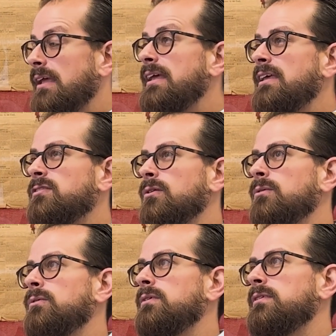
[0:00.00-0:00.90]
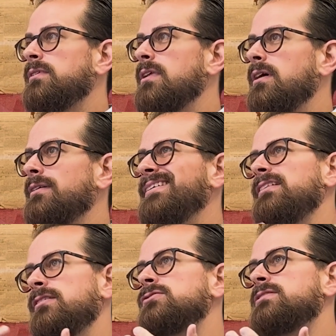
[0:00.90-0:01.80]
Yeah, so
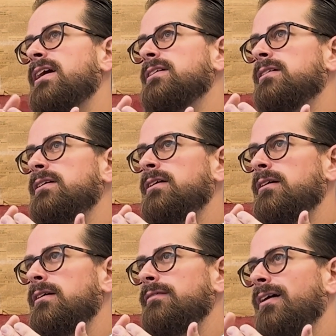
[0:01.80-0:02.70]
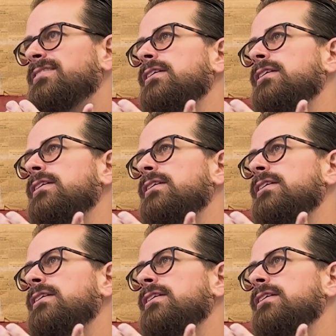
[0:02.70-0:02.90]
there's technically, I'll say,